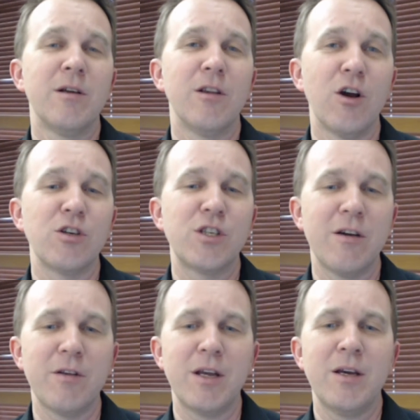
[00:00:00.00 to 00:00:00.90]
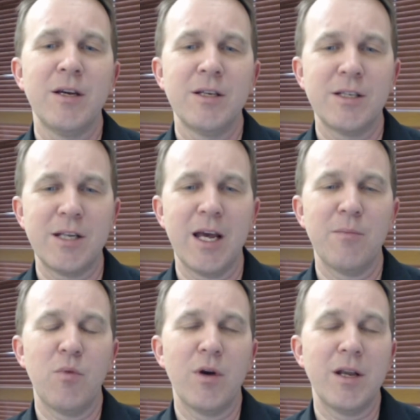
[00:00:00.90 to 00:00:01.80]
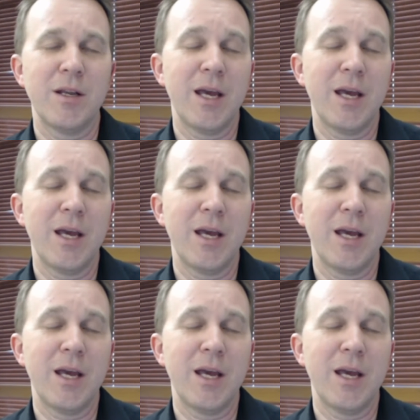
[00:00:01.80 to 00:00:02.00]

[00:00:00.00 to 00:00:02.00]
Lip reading: longevity standpoint.